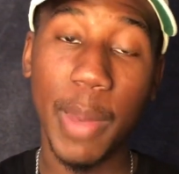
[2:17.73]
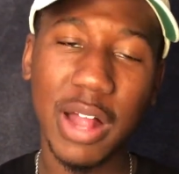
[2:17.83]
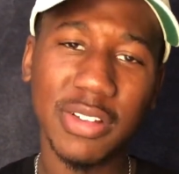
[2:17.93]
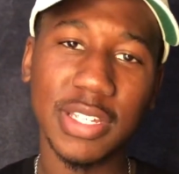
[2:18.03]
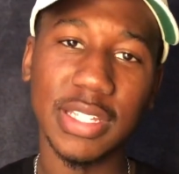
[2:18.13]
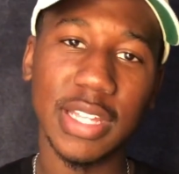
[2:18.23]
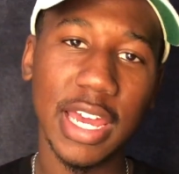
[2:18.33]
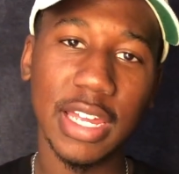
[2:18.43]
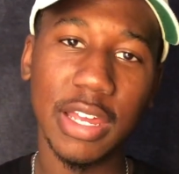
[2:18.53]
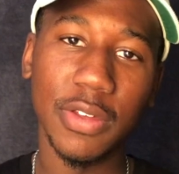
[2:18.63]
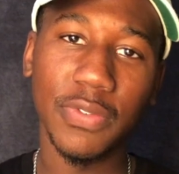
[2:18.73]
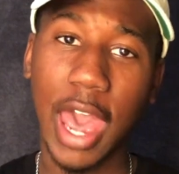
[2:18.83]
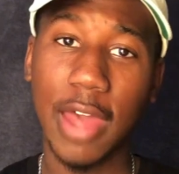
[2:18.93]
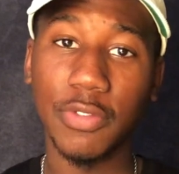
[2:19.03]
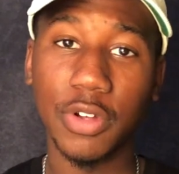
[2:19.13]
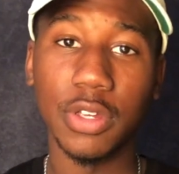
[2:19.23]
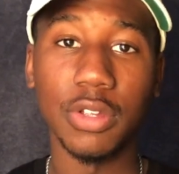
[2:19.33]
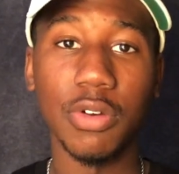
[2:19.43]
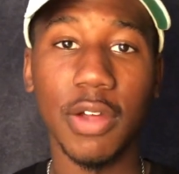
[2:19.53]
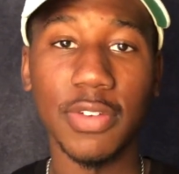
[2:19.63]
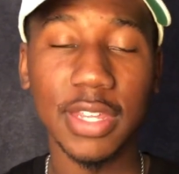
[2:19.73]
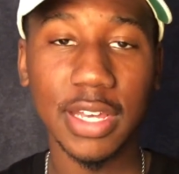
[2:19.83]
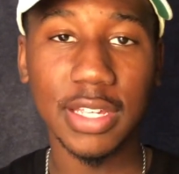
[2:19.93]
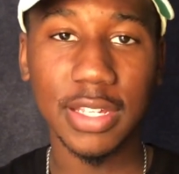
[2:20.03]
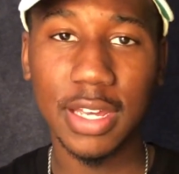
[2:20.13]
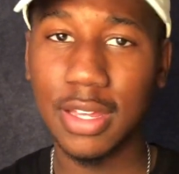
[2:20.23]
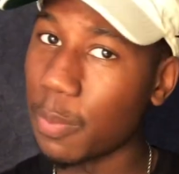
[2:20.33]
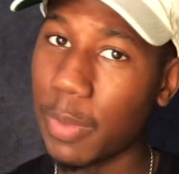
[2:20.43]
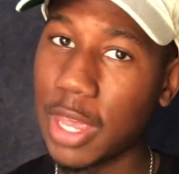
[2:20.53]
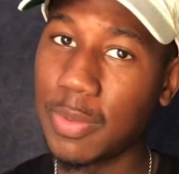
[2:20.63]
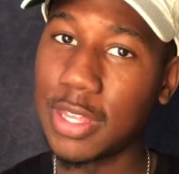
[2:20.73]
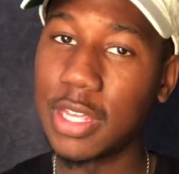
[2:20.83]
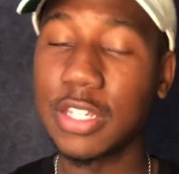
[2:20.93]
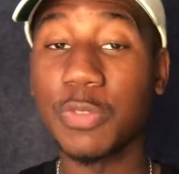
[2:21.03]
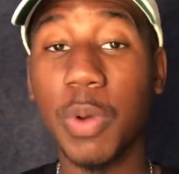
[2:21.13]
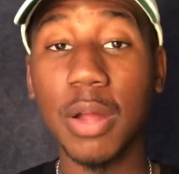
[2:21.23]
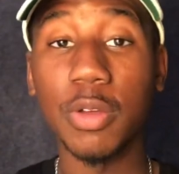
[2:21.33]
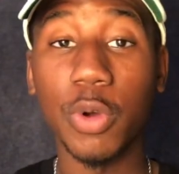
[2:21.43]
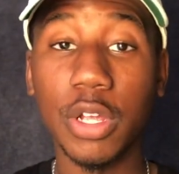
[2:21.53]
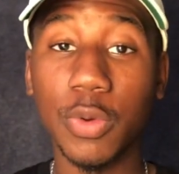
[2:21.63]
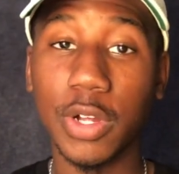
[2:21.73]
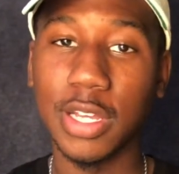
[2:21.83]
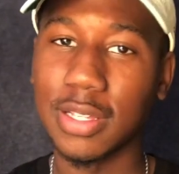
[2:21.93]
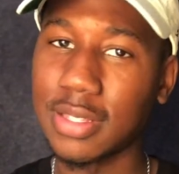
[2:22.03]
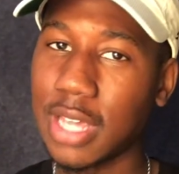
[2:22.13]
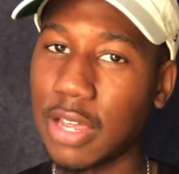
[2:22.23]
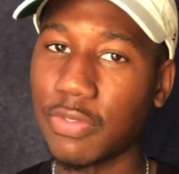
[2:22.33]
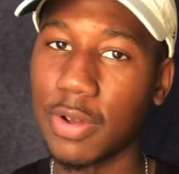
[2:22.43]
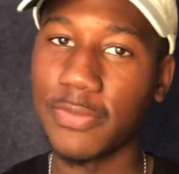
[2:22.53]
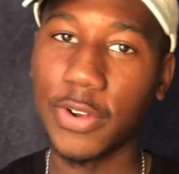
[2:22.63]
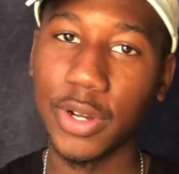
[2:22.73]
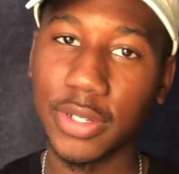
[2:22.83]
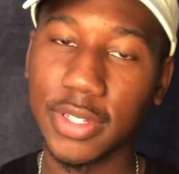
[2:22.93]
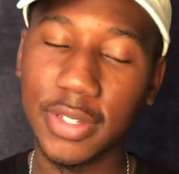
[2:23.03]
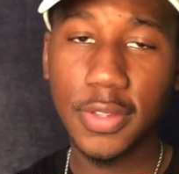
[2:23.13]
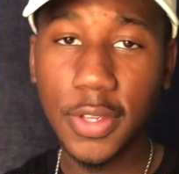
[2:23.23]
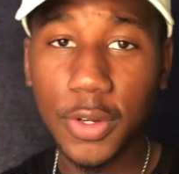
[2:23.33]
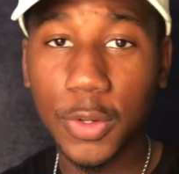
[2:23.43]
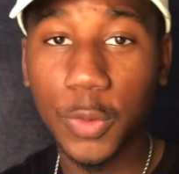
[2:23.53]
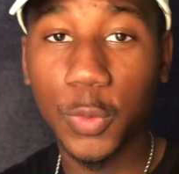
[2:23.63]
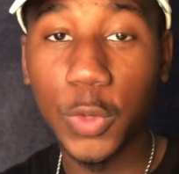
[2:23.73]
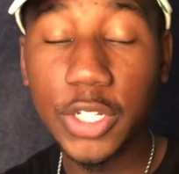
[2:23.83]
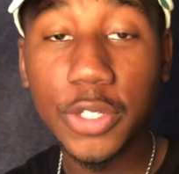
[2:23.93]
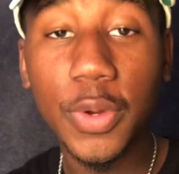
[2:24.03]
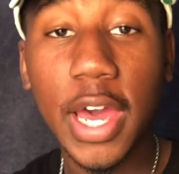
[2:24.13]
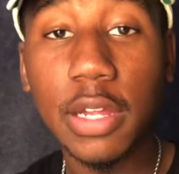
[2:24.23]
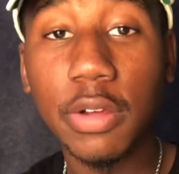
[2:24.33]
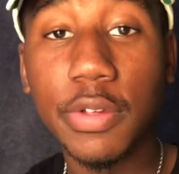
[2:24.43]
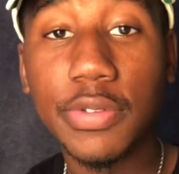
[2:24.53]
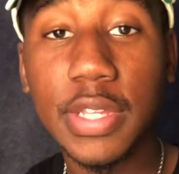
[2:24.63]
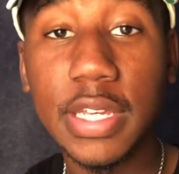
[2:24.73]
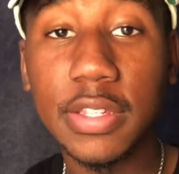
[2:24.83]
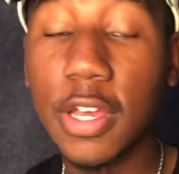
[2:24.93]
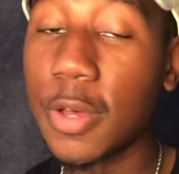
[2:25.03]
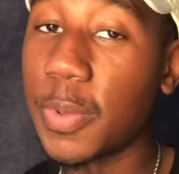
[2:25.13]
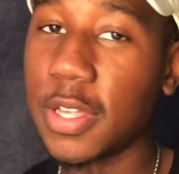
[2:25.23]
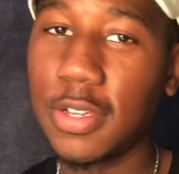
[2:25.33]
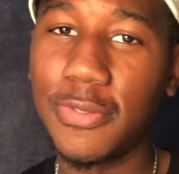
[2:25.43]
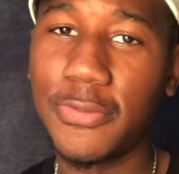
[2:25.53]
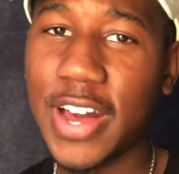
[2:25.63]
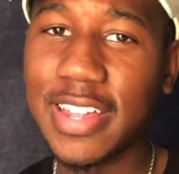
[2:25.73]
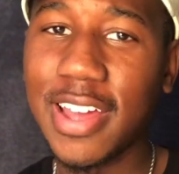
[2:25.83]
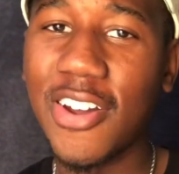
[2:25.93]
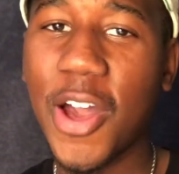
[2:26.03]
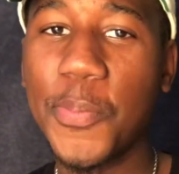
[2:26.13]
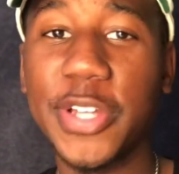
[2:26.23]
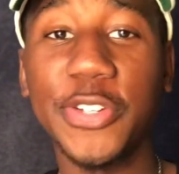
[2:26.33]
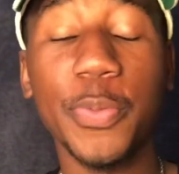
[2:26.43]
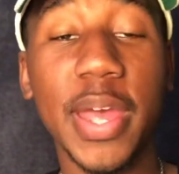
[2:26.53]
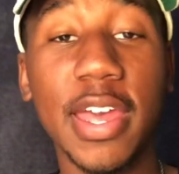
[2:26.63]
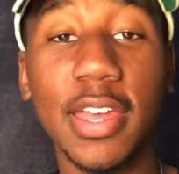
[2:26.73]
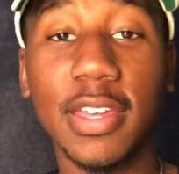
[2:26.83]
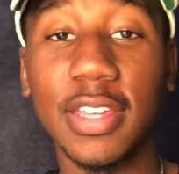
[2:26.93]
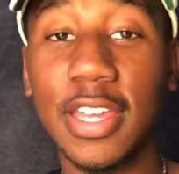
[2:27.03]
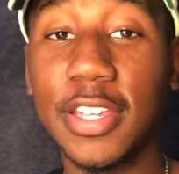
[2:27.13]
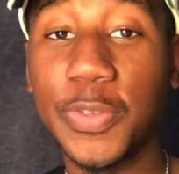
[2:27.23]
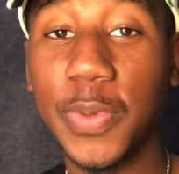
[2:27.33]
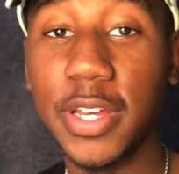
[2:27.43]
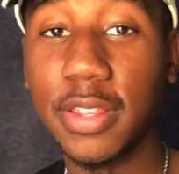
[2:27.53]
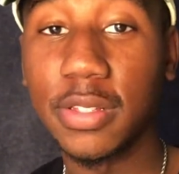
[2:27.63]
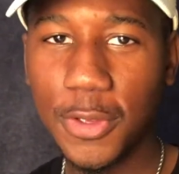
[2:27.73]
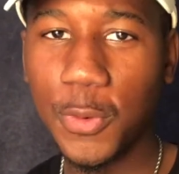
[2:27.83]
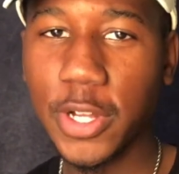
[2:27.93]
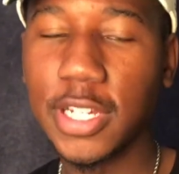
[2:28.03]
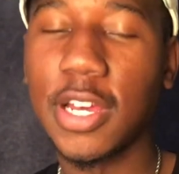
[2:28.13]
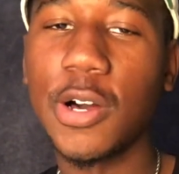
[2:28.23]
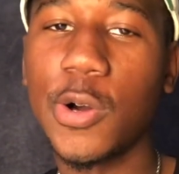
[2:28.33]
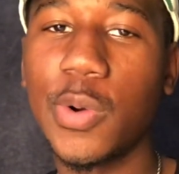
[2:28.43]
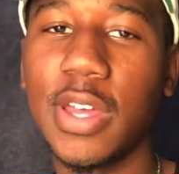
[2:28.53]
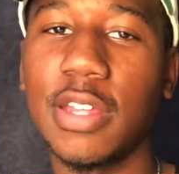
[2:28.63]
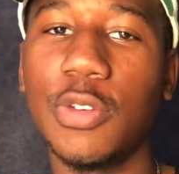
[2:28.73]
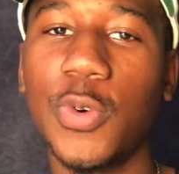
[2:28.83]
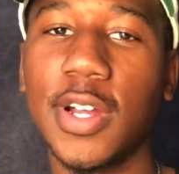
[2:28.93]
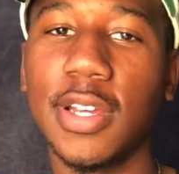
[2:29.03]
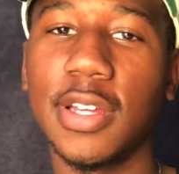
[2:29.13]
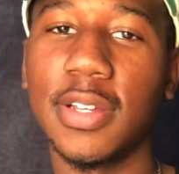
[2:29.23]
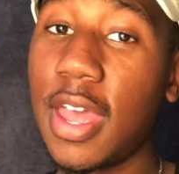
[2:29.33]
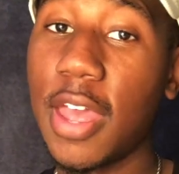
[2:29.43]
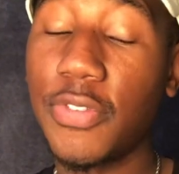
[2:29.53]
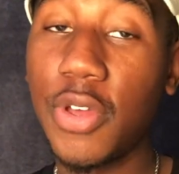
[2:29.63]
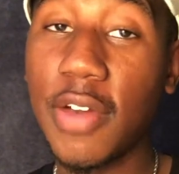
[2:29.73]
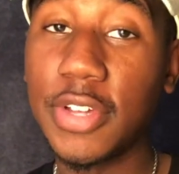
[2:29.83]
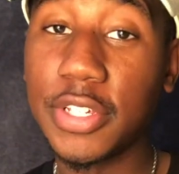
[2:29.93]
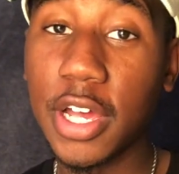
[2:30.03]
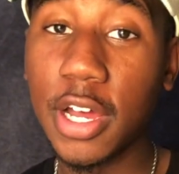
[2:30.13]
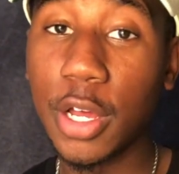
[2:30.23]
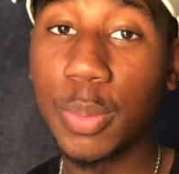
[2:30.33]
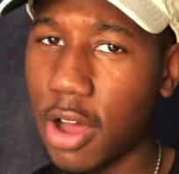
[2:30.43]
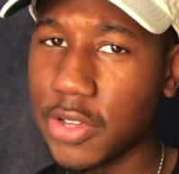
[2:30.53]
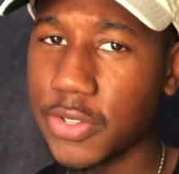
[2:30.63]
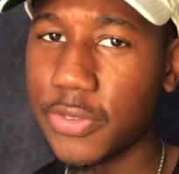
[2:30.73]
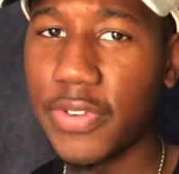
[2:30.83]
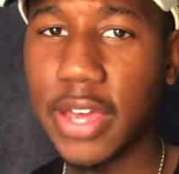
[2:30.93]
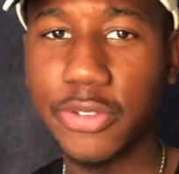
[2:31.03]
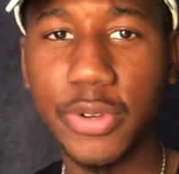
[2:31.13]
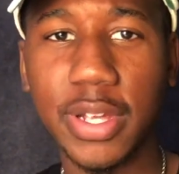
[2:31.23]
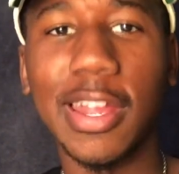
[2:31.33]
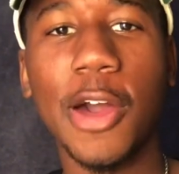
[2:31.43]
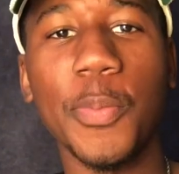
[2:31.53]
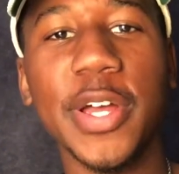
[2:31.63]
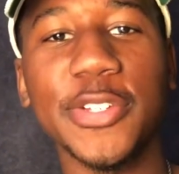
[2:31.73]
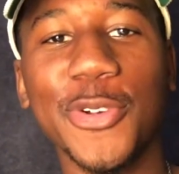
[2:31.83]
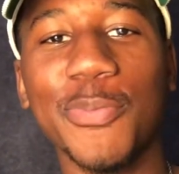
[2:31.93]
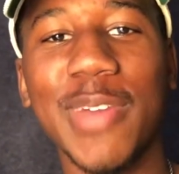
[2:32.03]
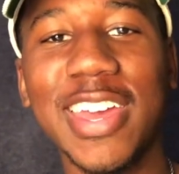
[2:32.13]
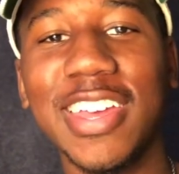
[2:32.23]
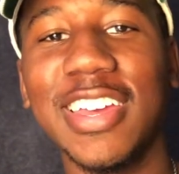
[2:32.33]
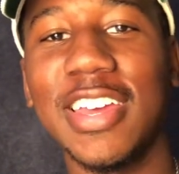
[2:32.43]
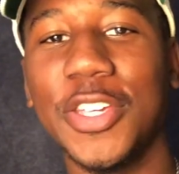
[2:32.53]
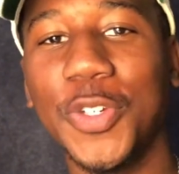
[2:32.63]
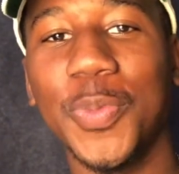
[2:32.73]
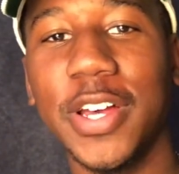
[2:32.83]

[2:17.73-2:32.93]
balance is negative after you do everything I say, maybe this is probably where you want to take from first. So once you add all those things up and you find out how much you're paying each month, you want to go and you want to, if you have a job, also factor in how much you're making each